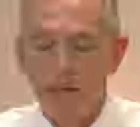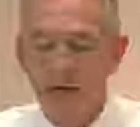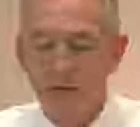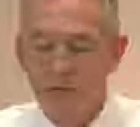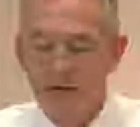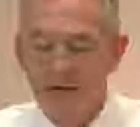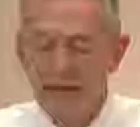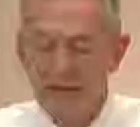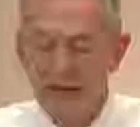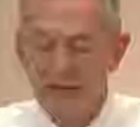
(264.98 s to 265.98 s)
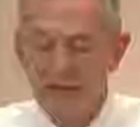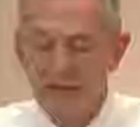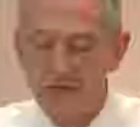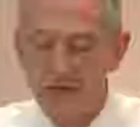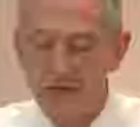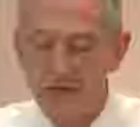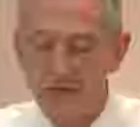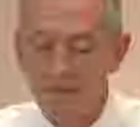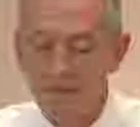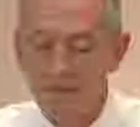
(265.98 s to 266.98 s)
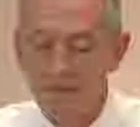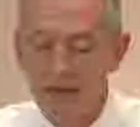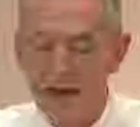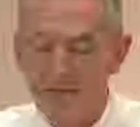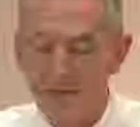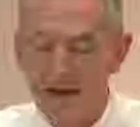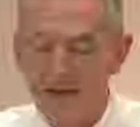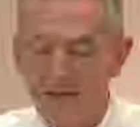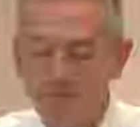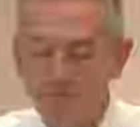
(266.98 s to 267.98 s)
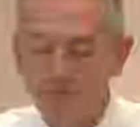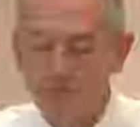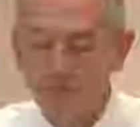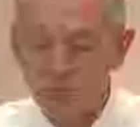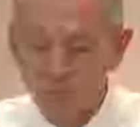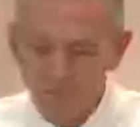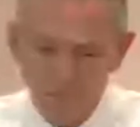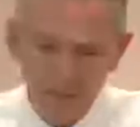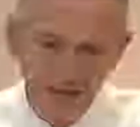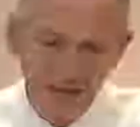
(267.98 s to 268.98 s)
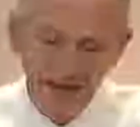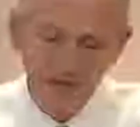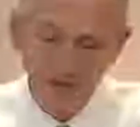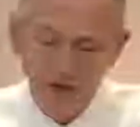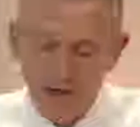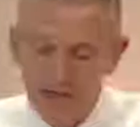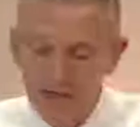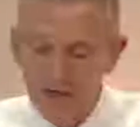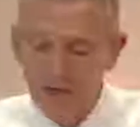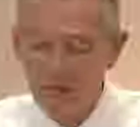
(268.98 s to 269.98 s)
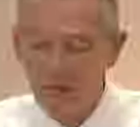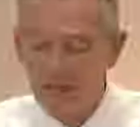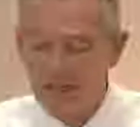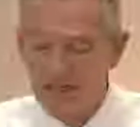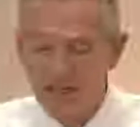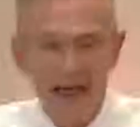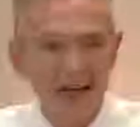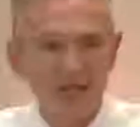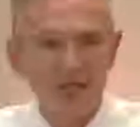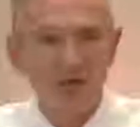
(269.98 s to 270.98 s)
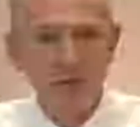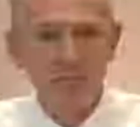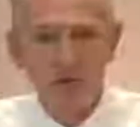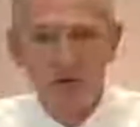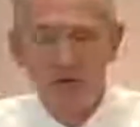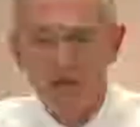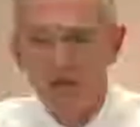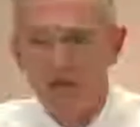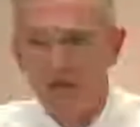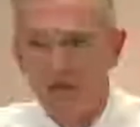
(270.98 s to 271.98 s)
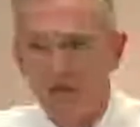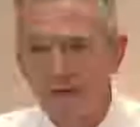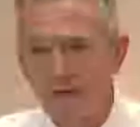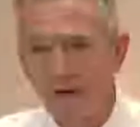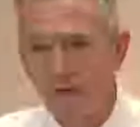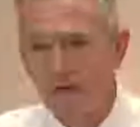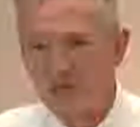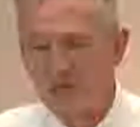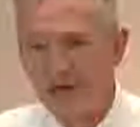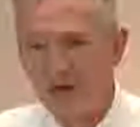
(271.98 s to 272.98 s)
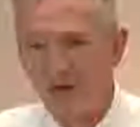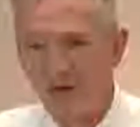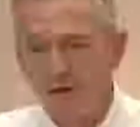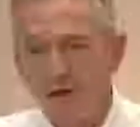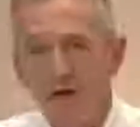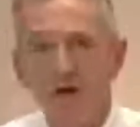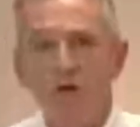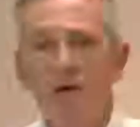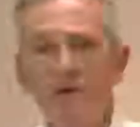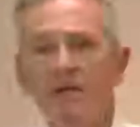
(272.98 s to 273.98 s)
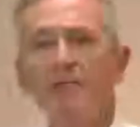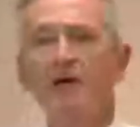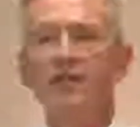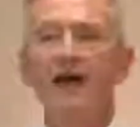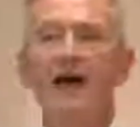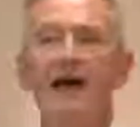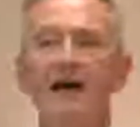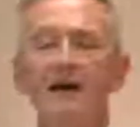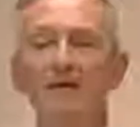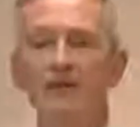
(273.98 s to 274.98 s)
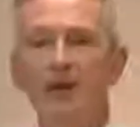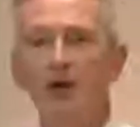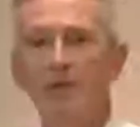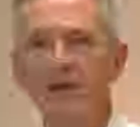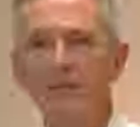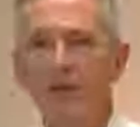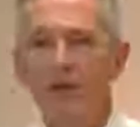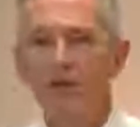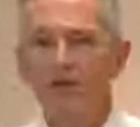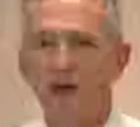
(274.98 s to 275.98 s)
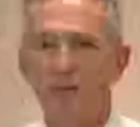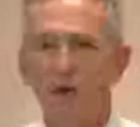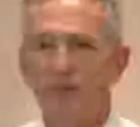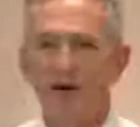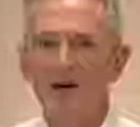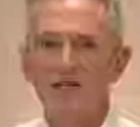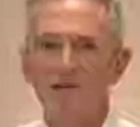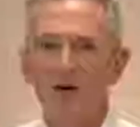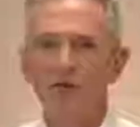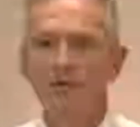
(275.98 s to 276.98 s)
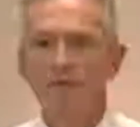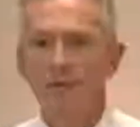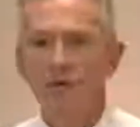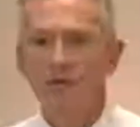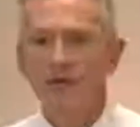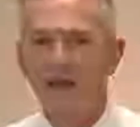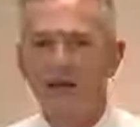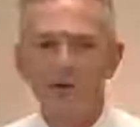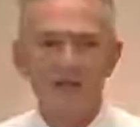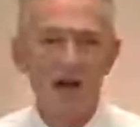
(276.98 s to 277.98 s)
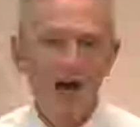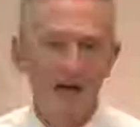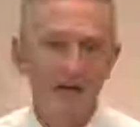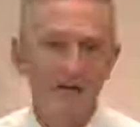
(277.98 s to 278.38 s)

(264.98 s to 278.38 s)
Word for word: And we'll get into how this came about. And thirdly, the exact scriptures that we're to stand on. Remember that there are people that will say, well, prayer is the most important thing. No, it's not.